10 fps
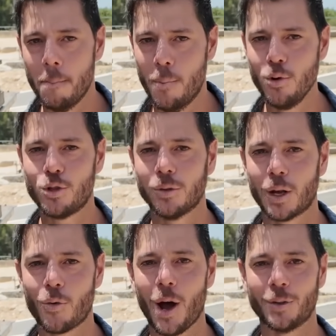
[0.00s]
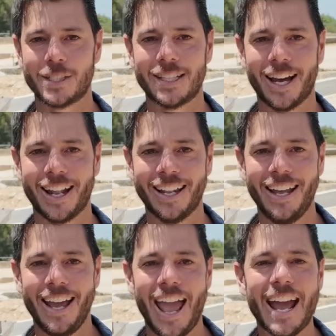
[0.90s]
boots on the ground
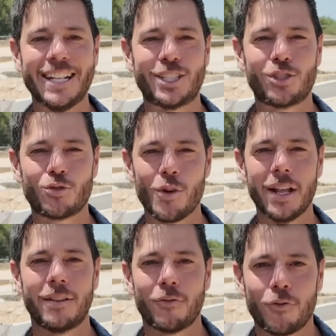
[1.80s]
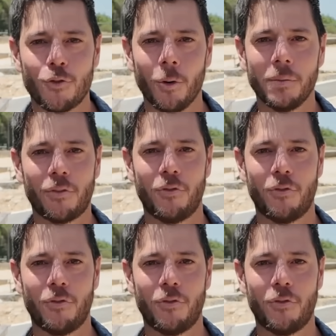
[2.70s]
style, and straight from the